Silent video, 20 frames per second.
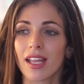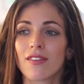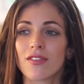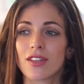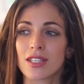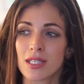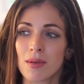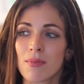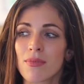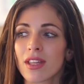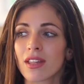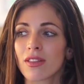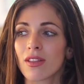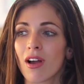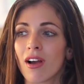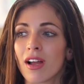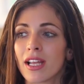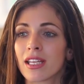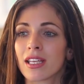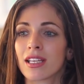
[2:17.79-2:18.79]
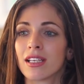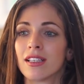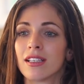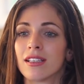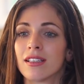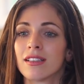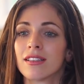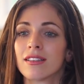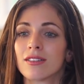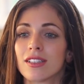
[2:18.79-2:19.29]
If there's something that I
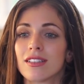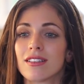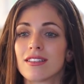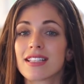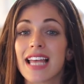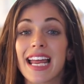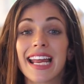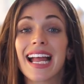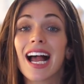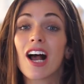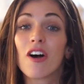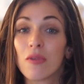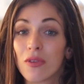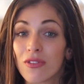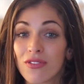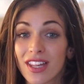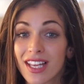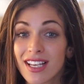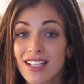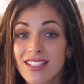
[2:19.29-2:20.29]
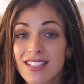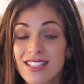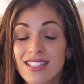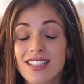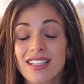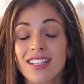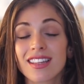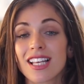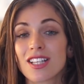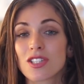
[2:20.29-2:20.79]
can take out of
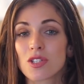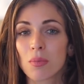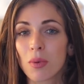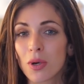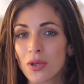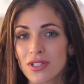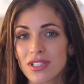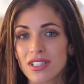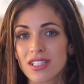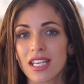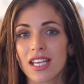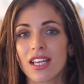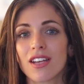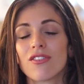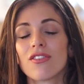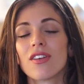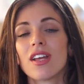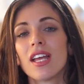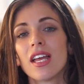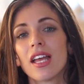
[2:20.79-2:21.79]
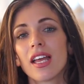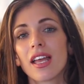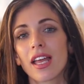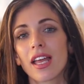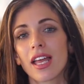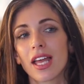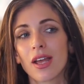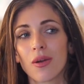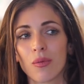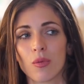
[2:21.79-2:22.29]
this that's a positive,
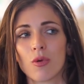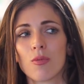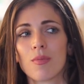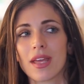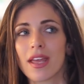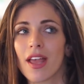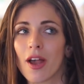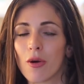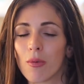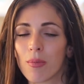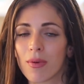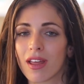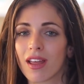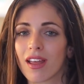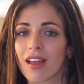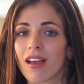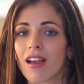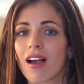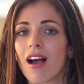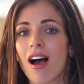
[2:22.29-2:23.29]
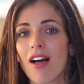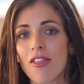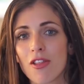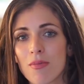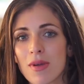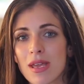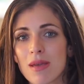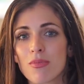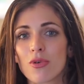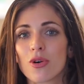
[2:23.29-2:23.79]
it will be helping other
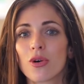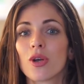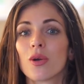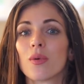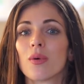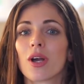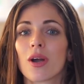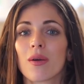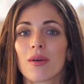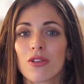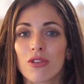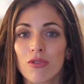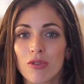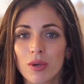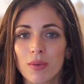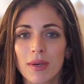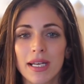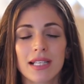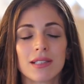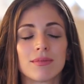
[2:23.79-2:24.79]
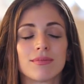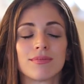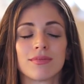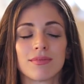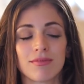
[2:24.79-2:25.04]
people who are going through it.